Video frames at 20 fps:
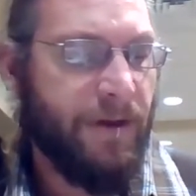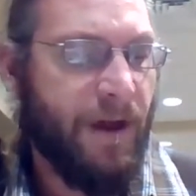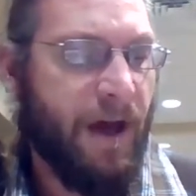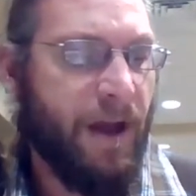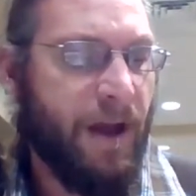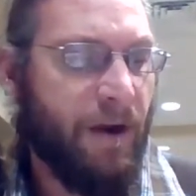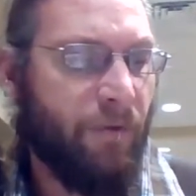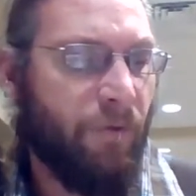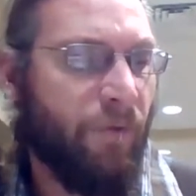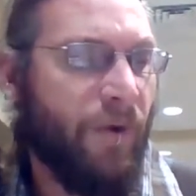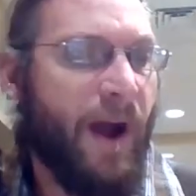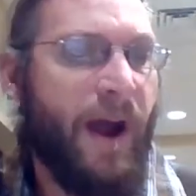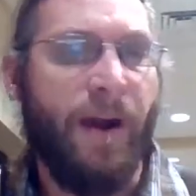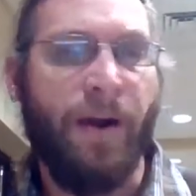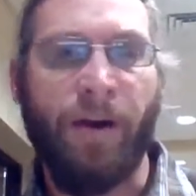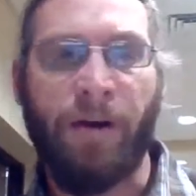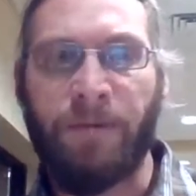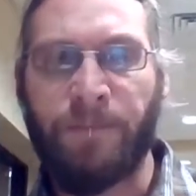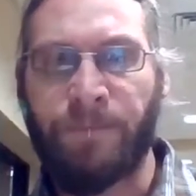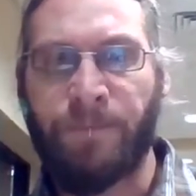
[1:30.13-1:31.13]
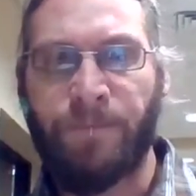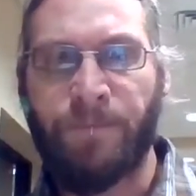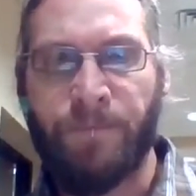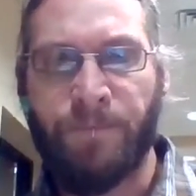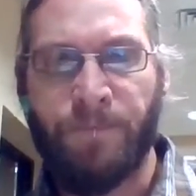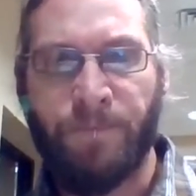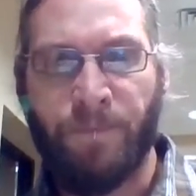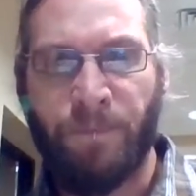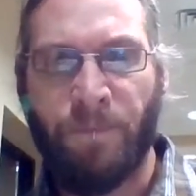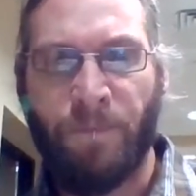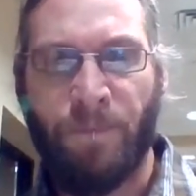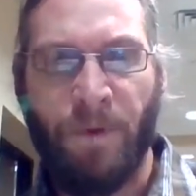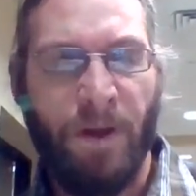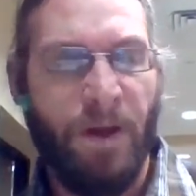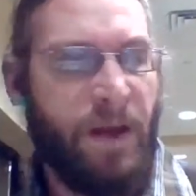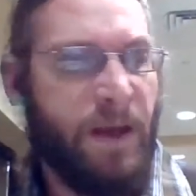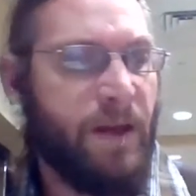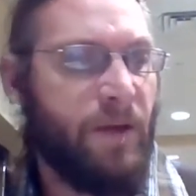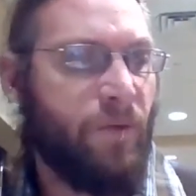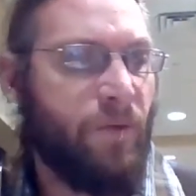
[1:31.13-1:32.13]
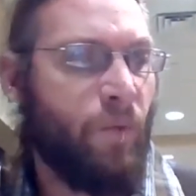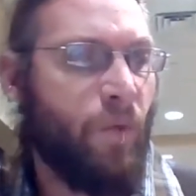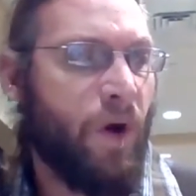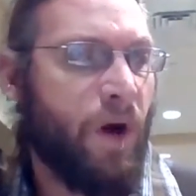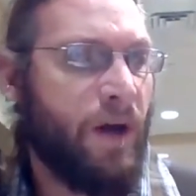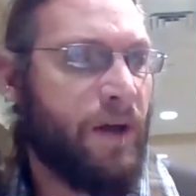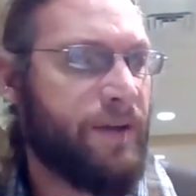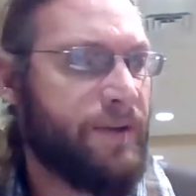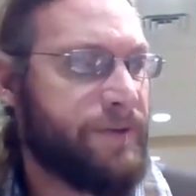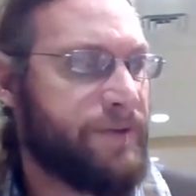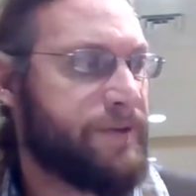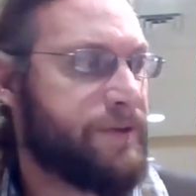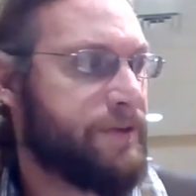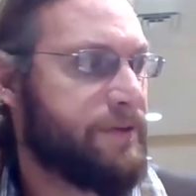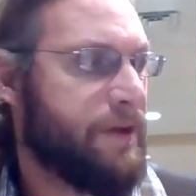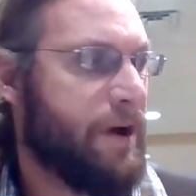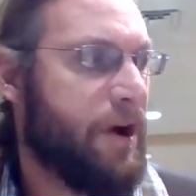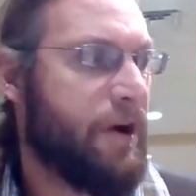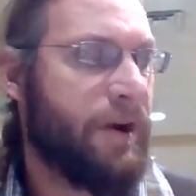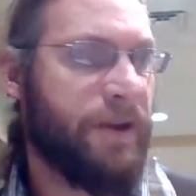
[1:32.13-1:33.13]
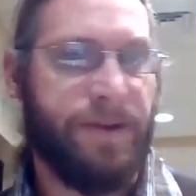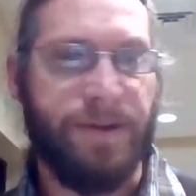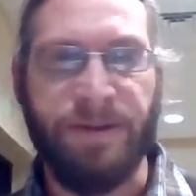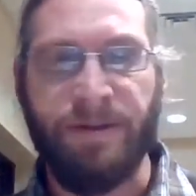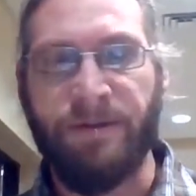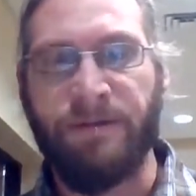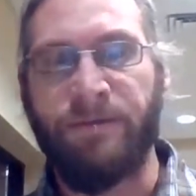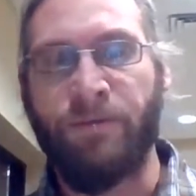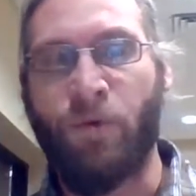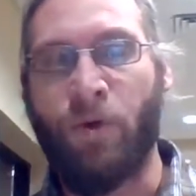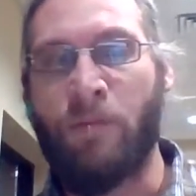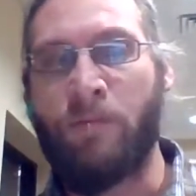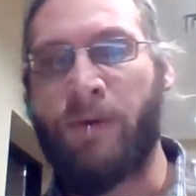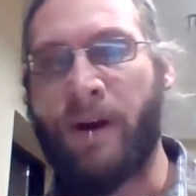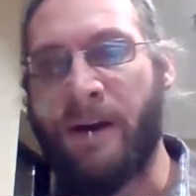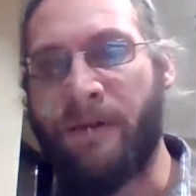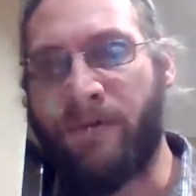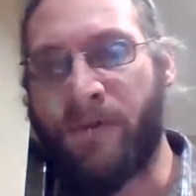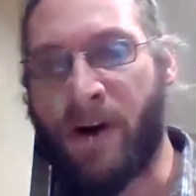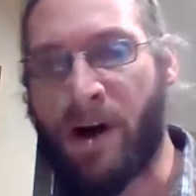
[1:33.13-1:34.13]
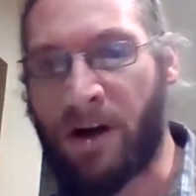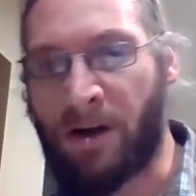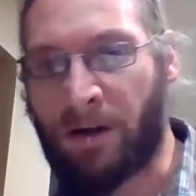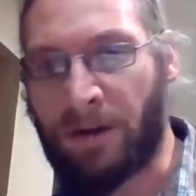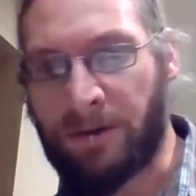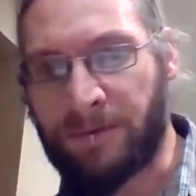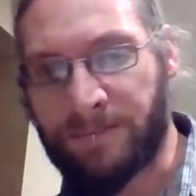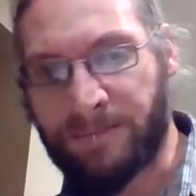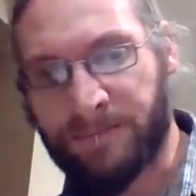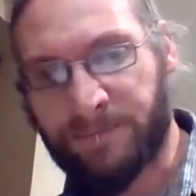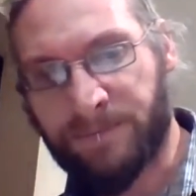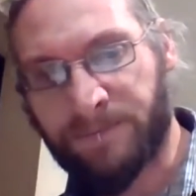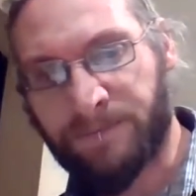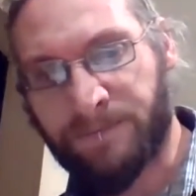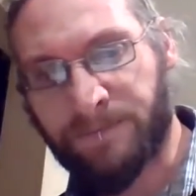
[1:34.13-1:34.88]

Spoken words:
a writer. It was artist Norm Breyfogle.